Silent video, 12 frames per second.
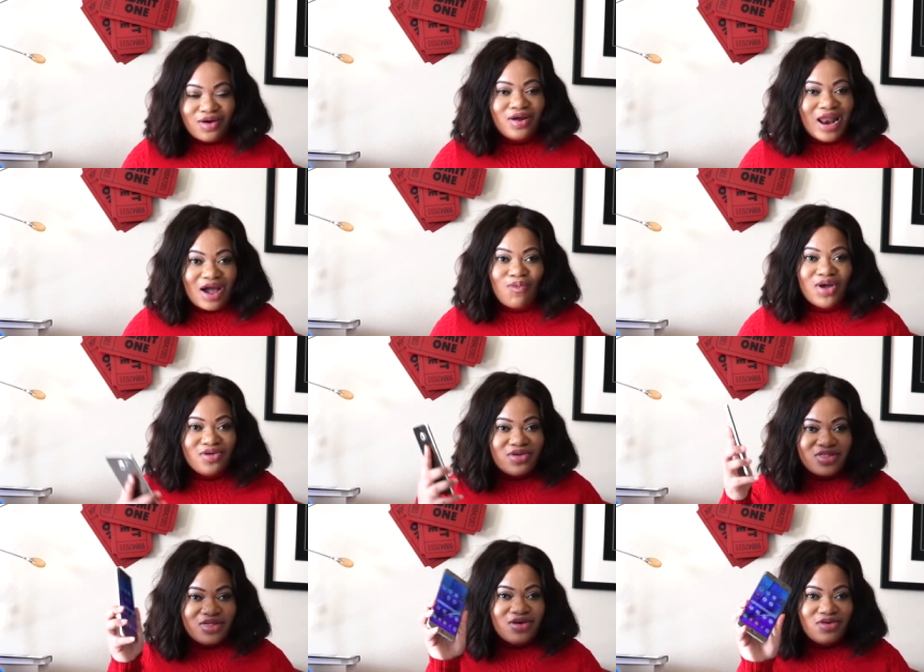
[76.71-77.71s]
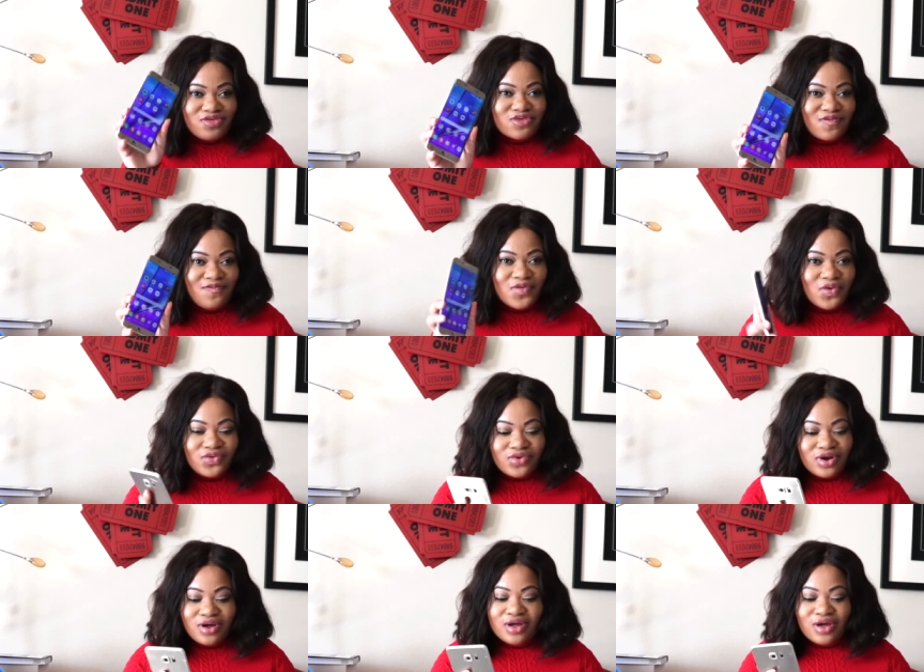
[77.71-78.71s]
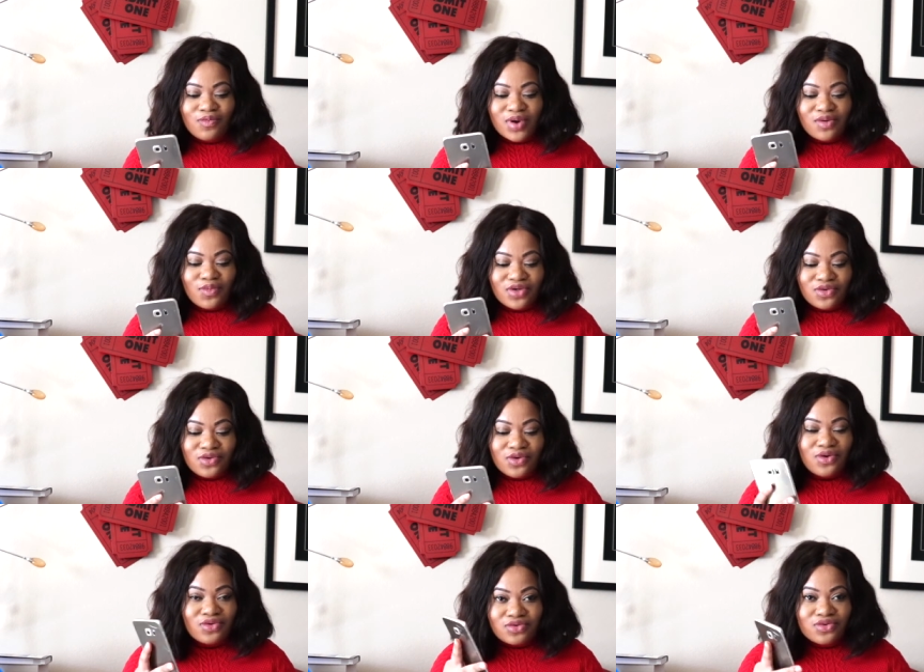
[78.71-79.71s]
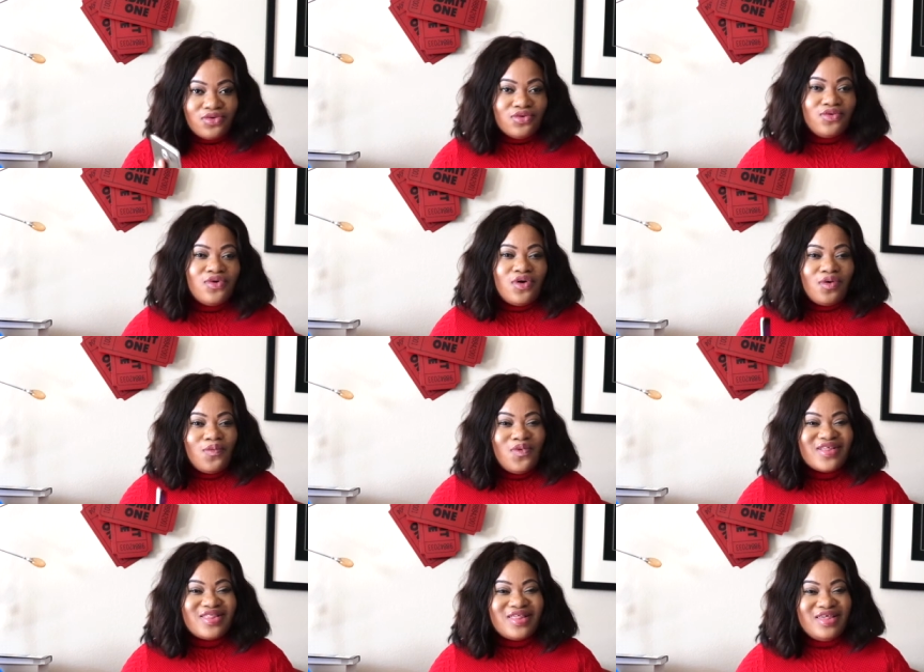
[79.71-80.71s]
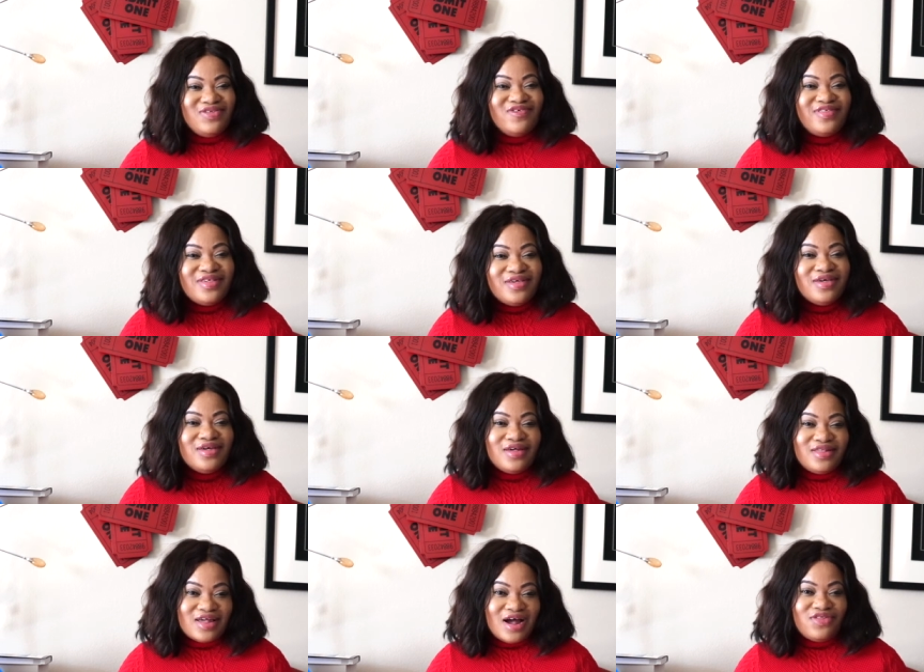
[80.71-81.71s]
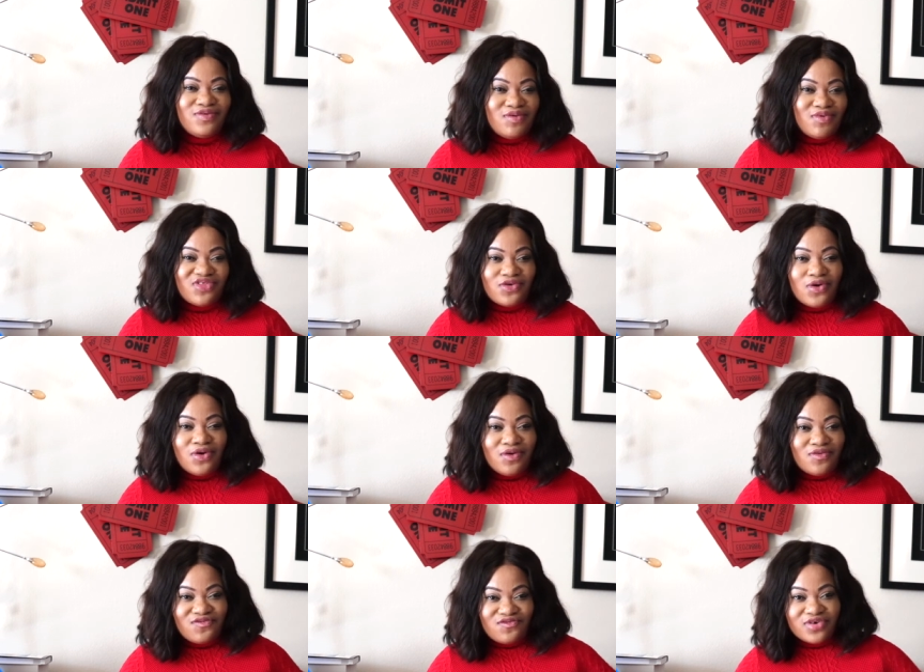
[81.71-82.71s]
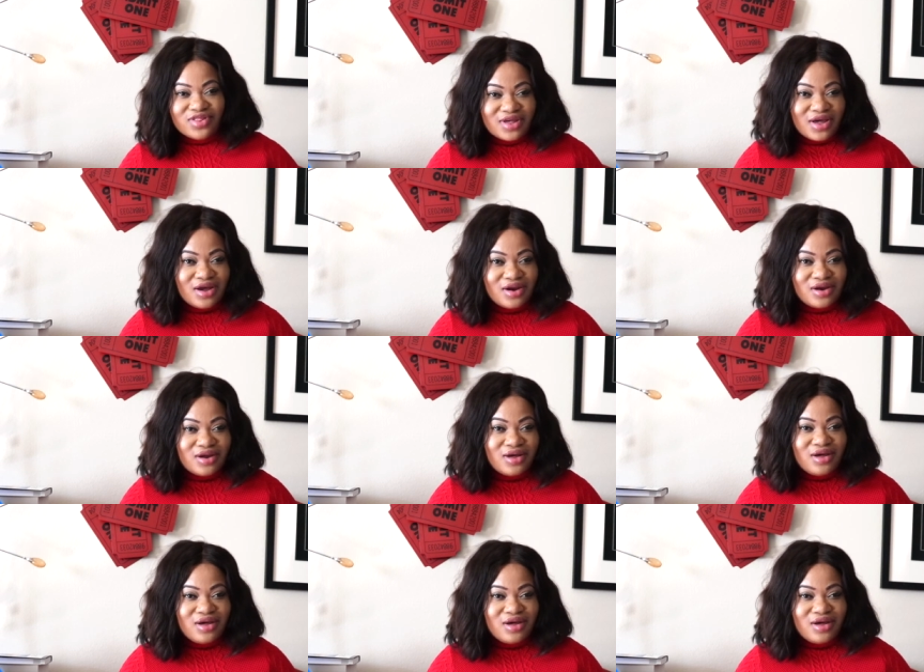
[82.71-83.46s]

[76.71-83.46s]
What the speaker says: like when you see your phone, when you go on Google, what you see is actually what you call front end.